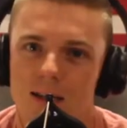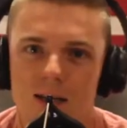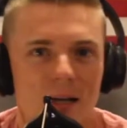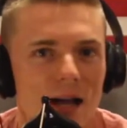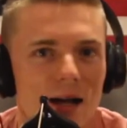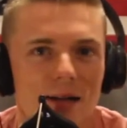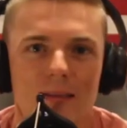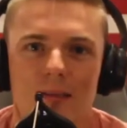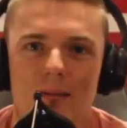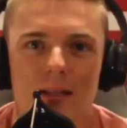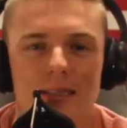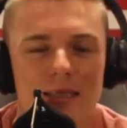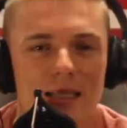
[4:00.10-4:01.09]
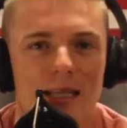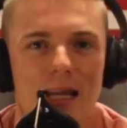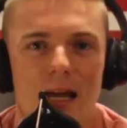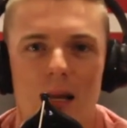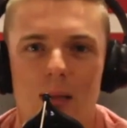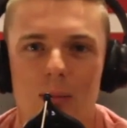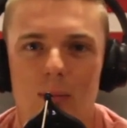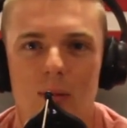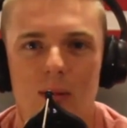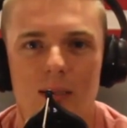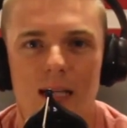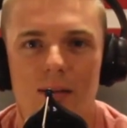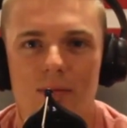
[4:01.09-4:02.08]
hung out the rest of the night on the
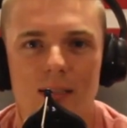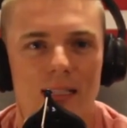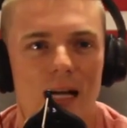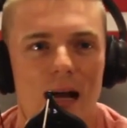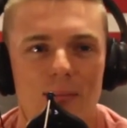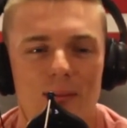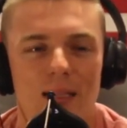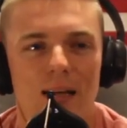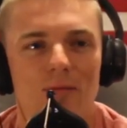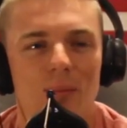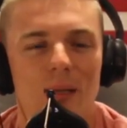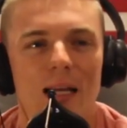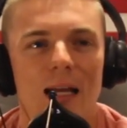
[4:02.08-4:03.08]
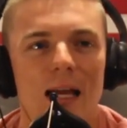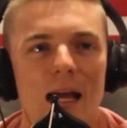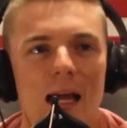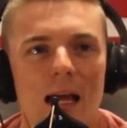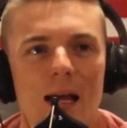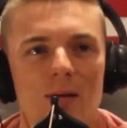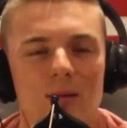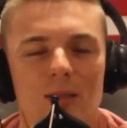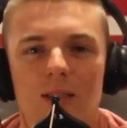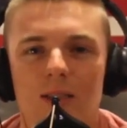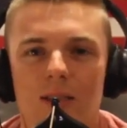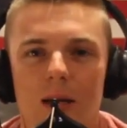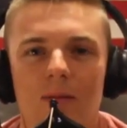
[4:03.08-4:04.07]
porch after the cops left. But it was
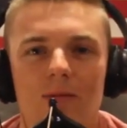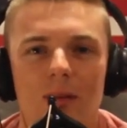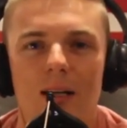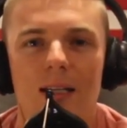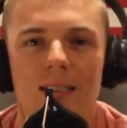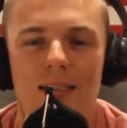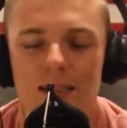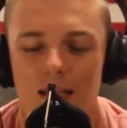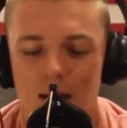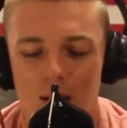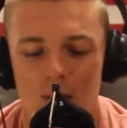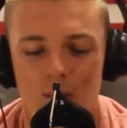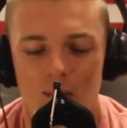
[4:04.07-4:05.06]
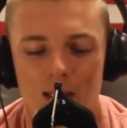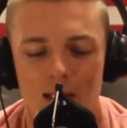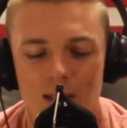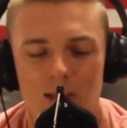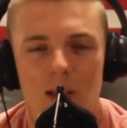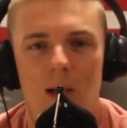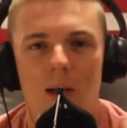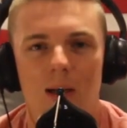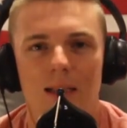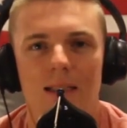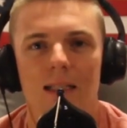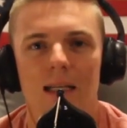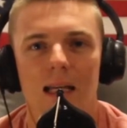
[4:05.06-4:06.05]
just so funny because it's only
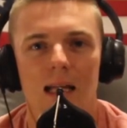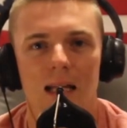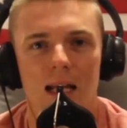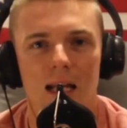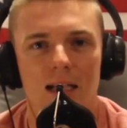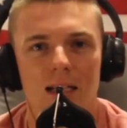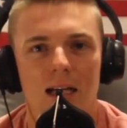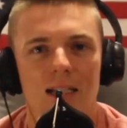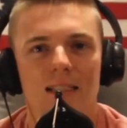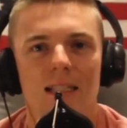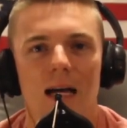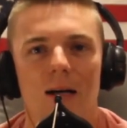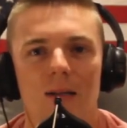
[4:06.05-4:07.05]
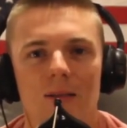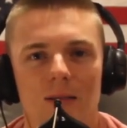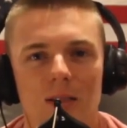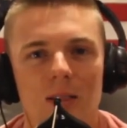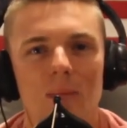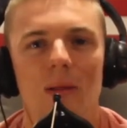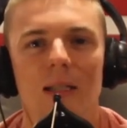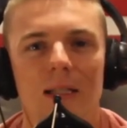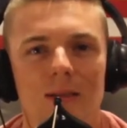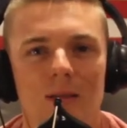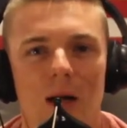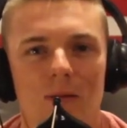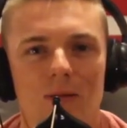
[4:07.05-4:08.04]
Sean can cuss out two
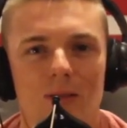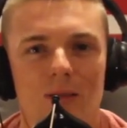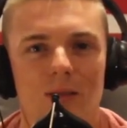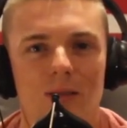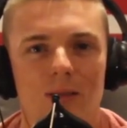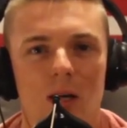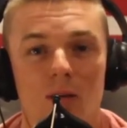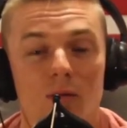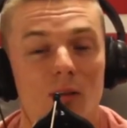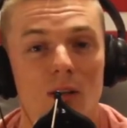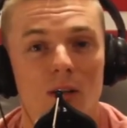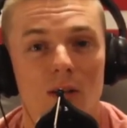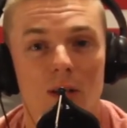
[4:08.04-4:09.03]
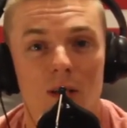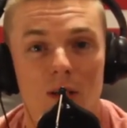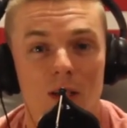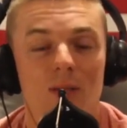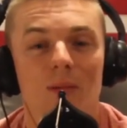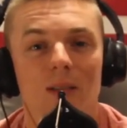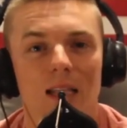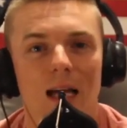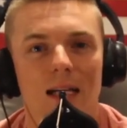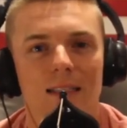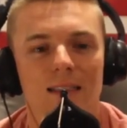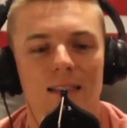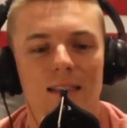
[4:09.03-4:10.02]
police officers over Christmas
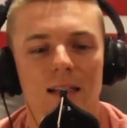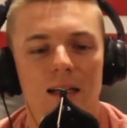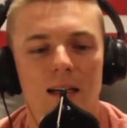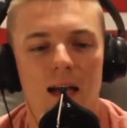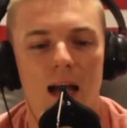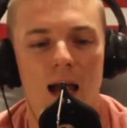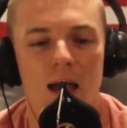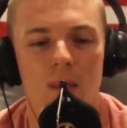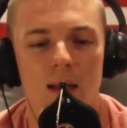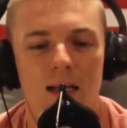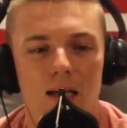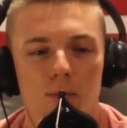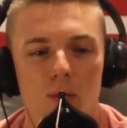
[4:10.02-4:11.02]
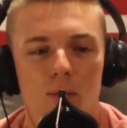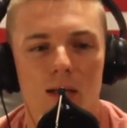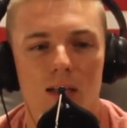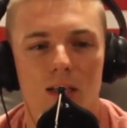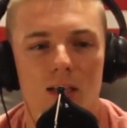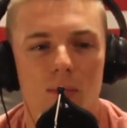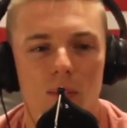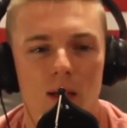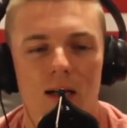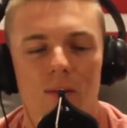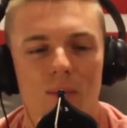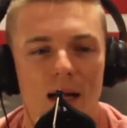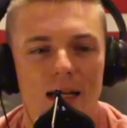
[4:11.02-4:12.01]
lights and then get permission to
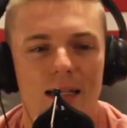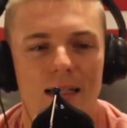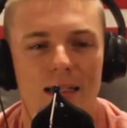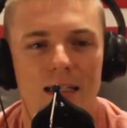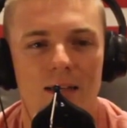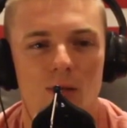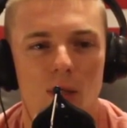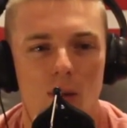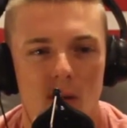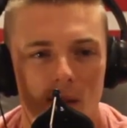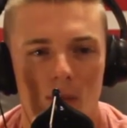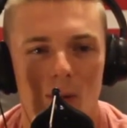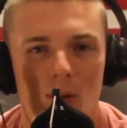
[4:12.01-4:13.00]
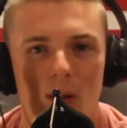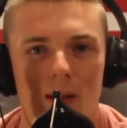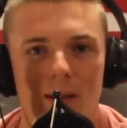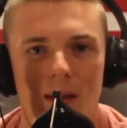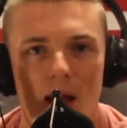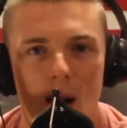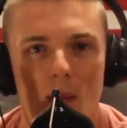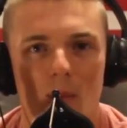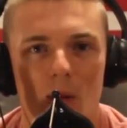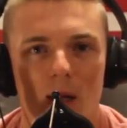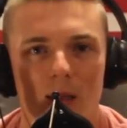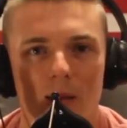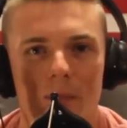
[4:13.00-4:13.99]
plug them back in, even though I'm the one that
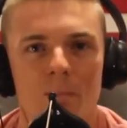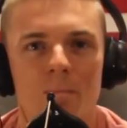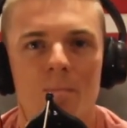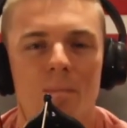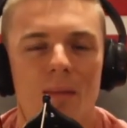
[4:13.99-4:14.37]
unplugged them.